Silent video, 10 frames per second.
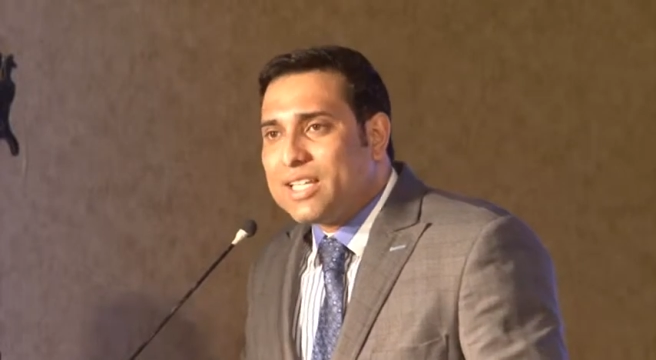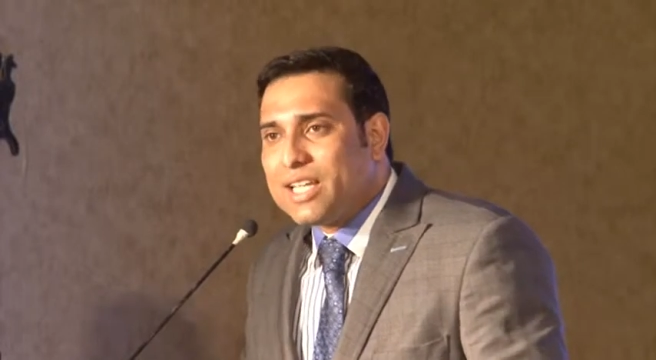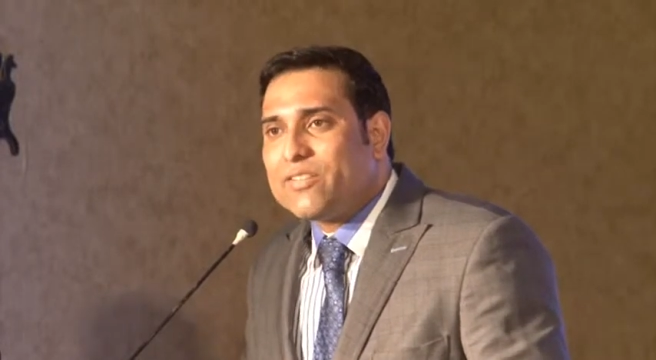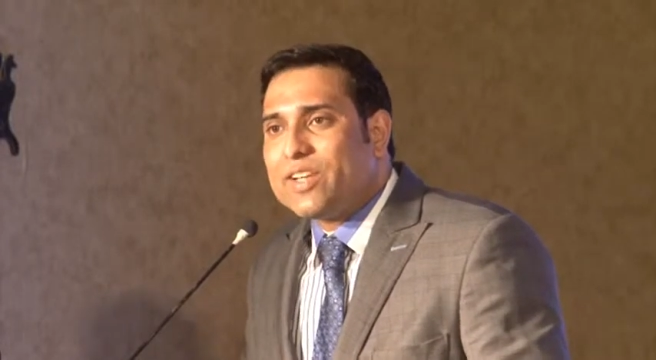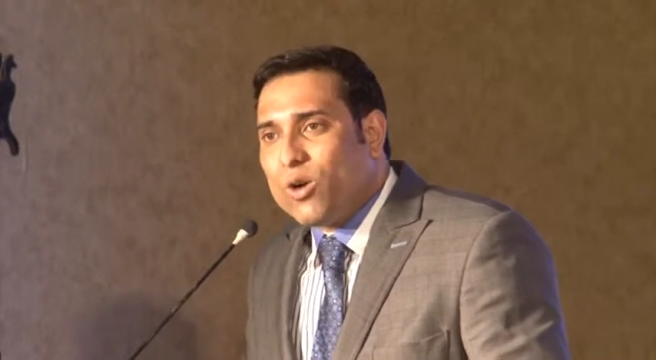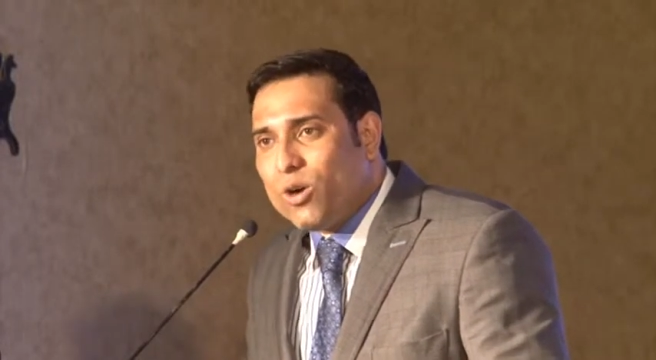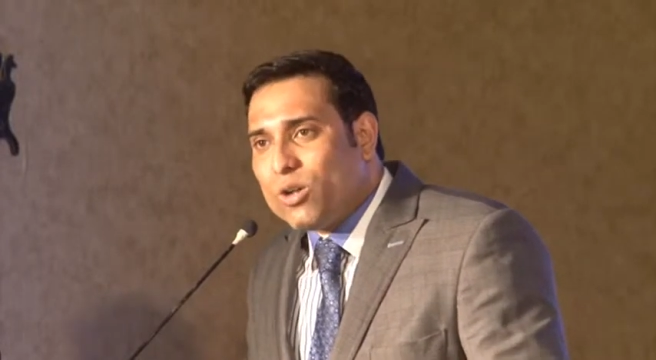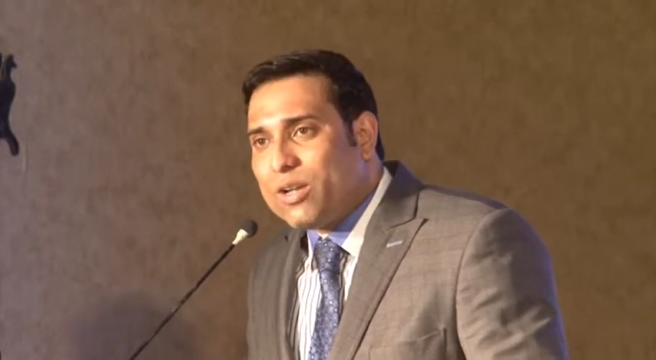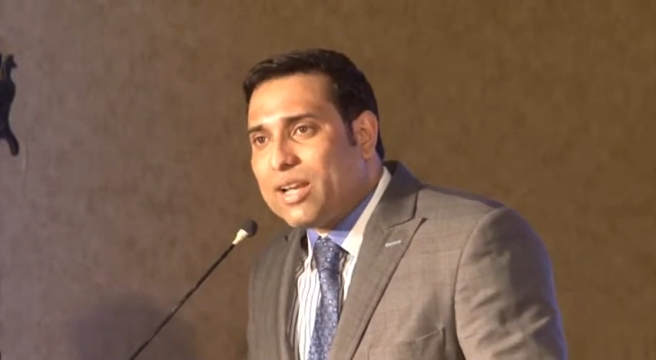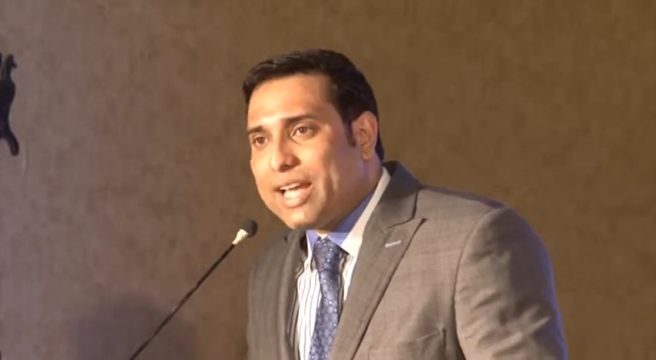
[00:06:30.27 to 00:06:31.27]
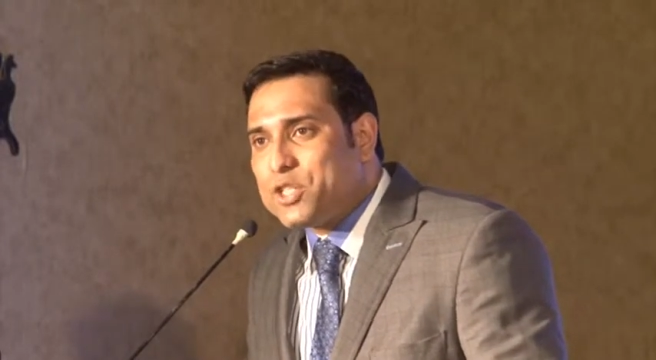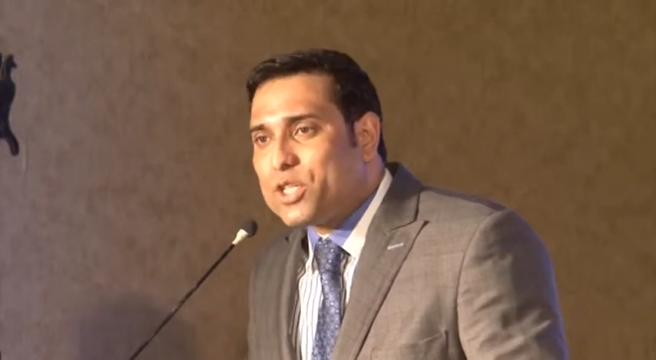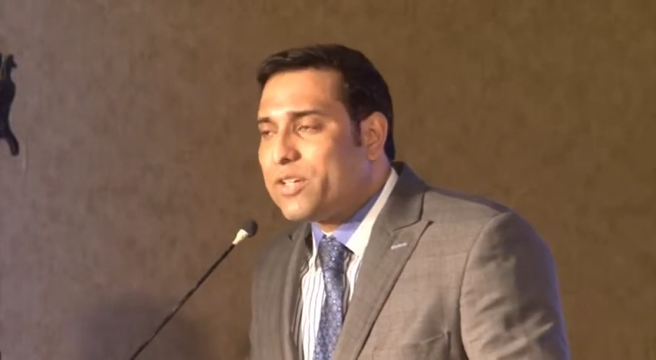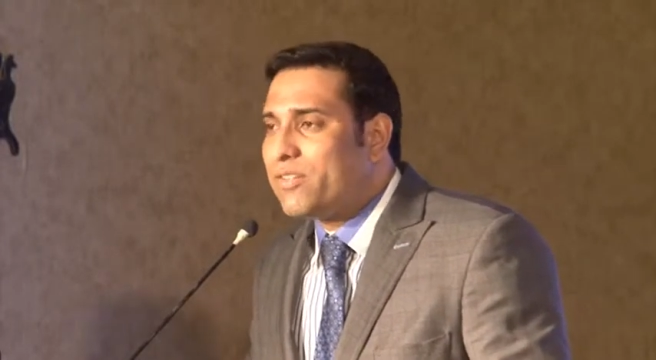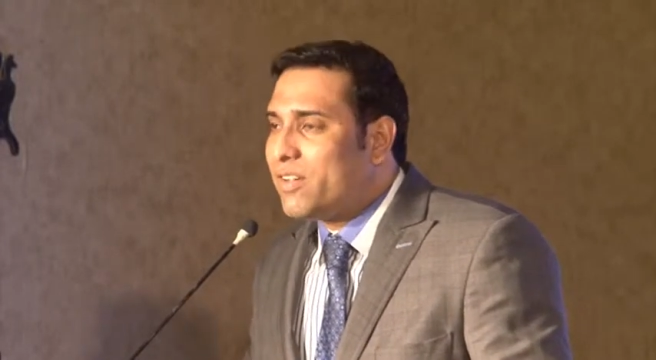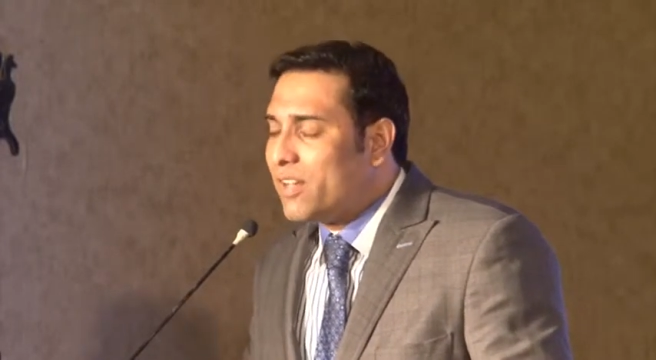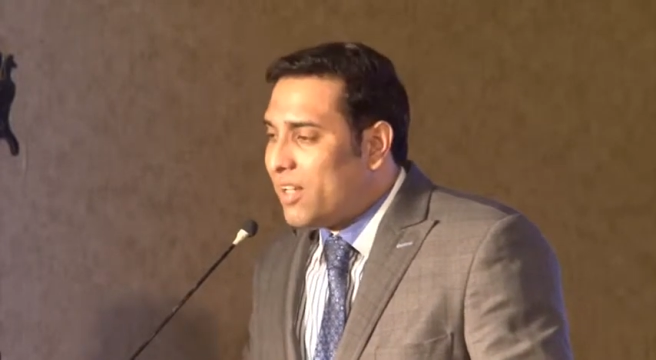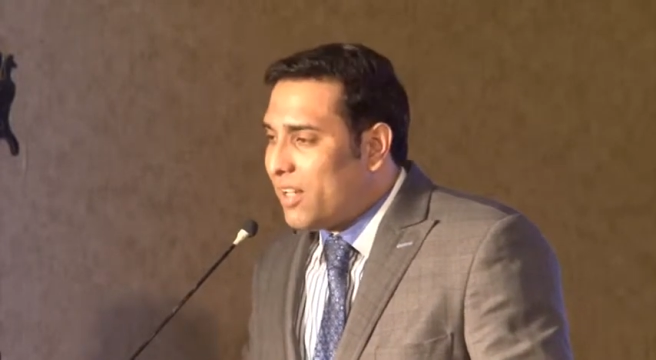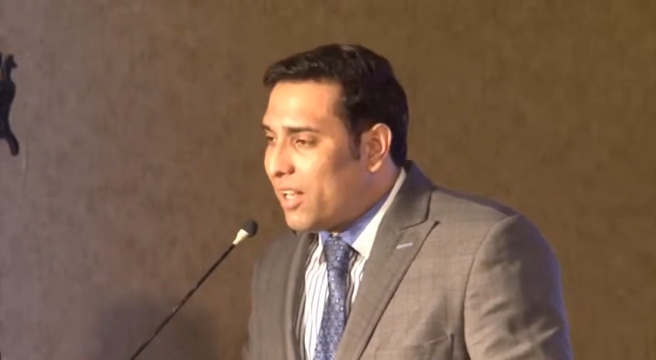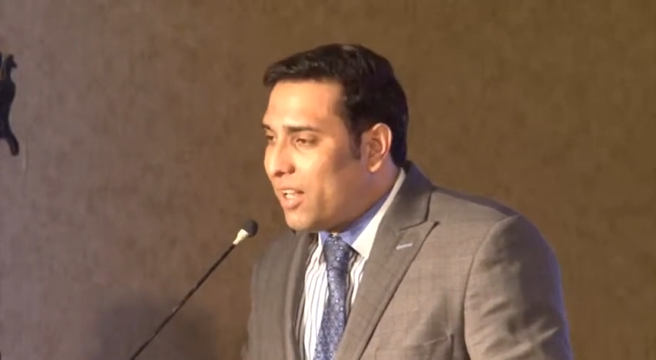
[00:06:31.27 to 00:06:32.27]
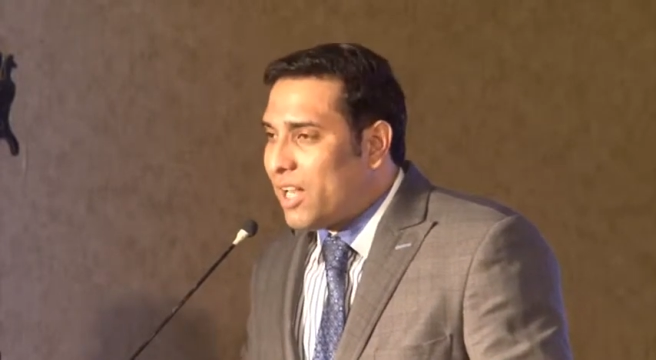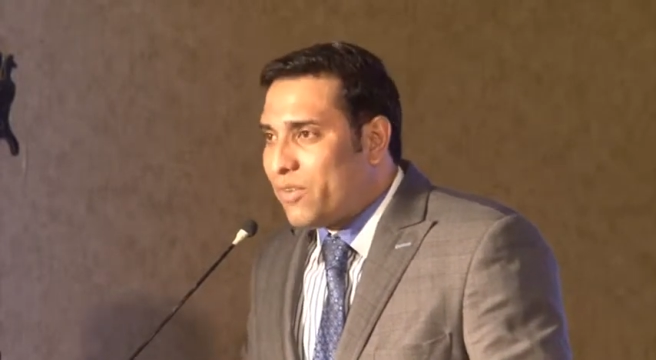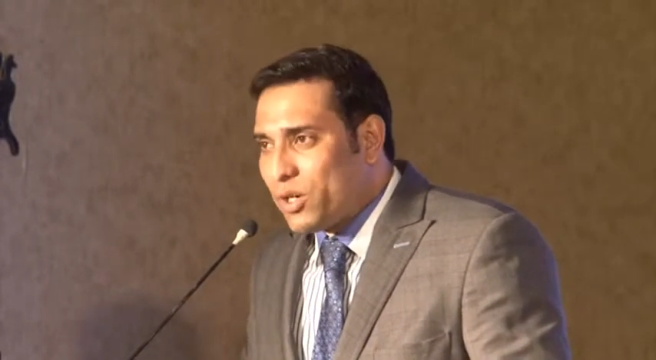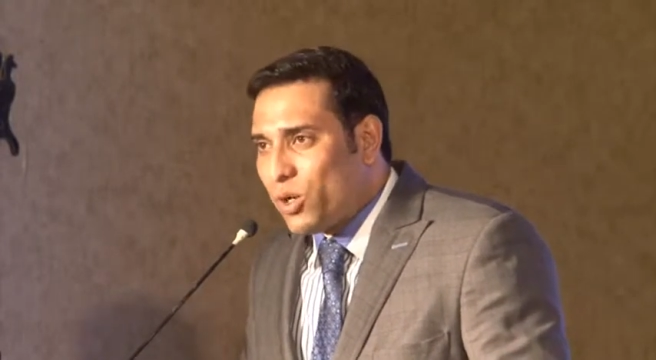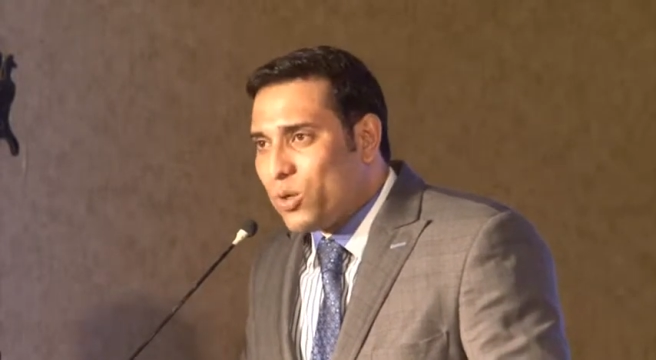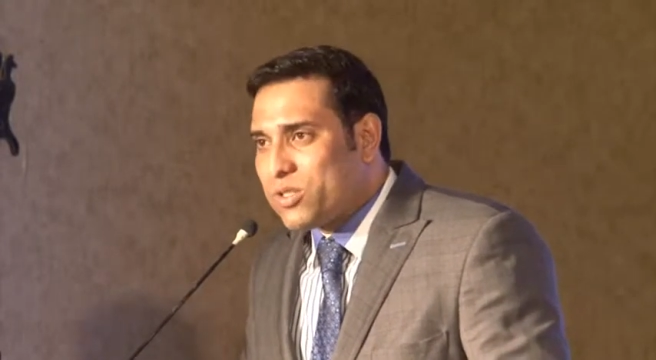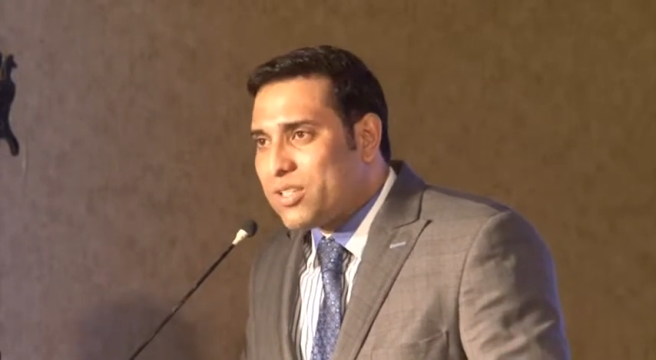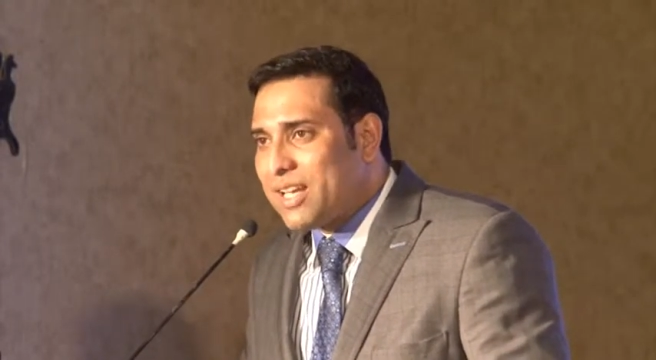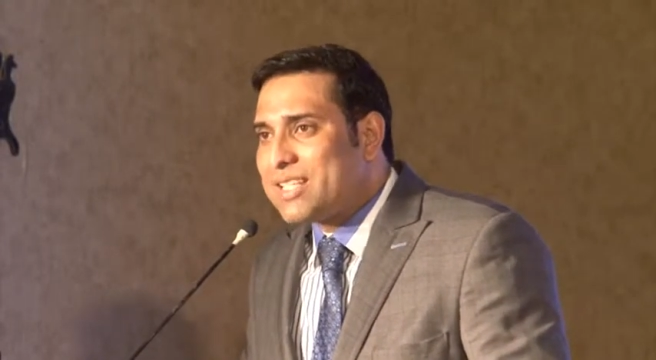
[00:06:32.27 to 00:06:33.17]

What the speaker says: that we all achieve our goals.